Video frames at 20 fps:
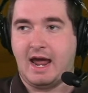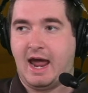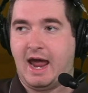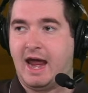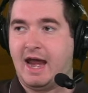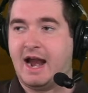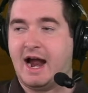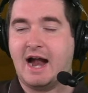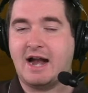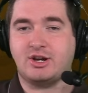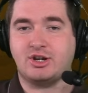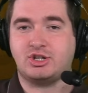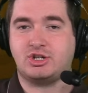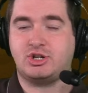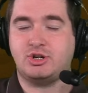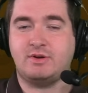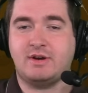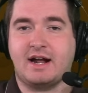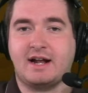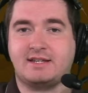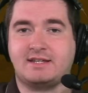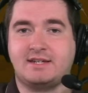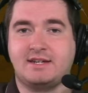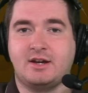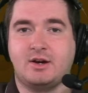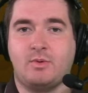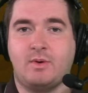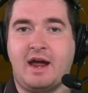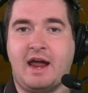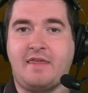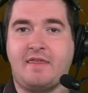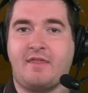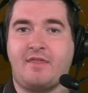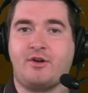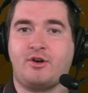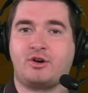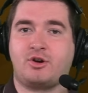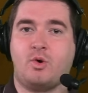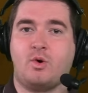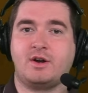And I just do not see a way that
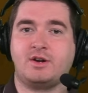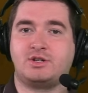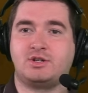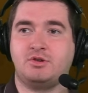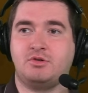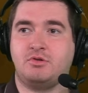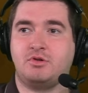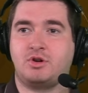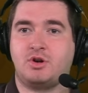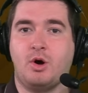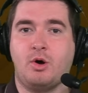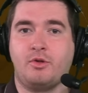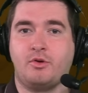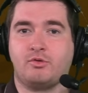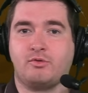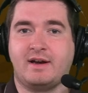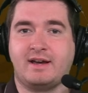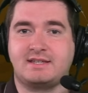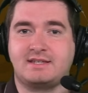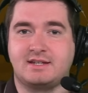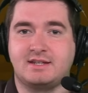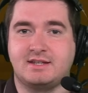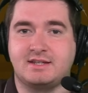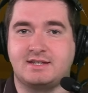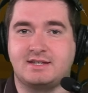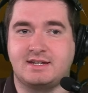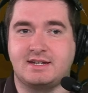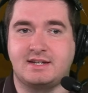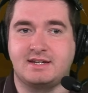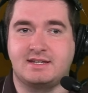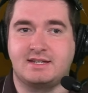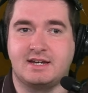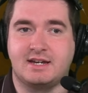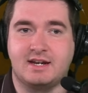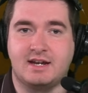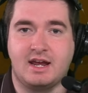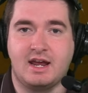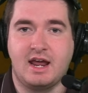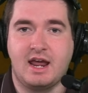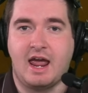they're going to go the rest of the
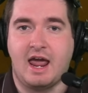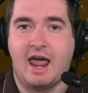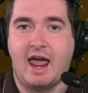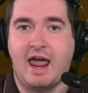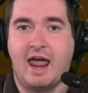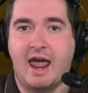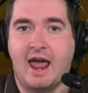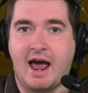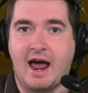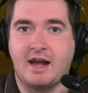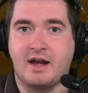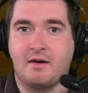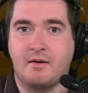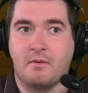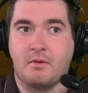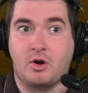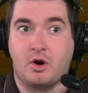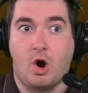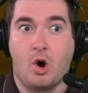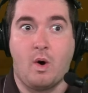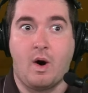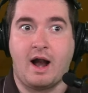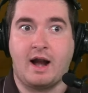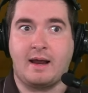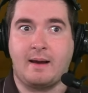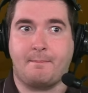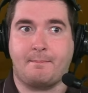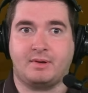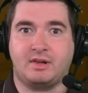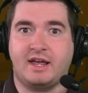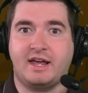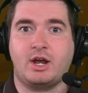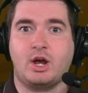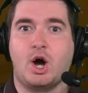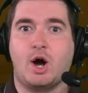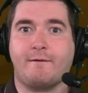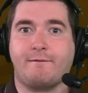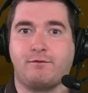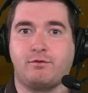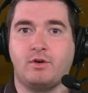season and go on a
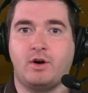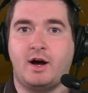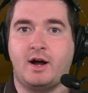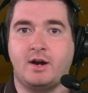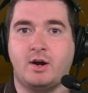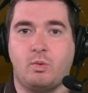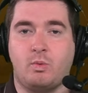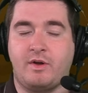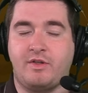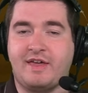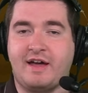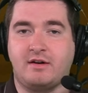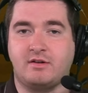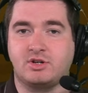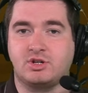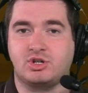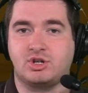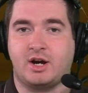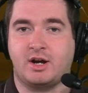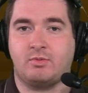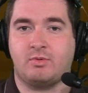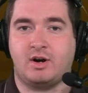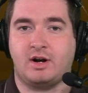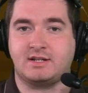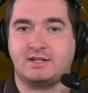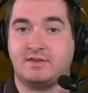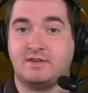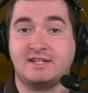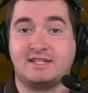playoff run without Deshaun Watson.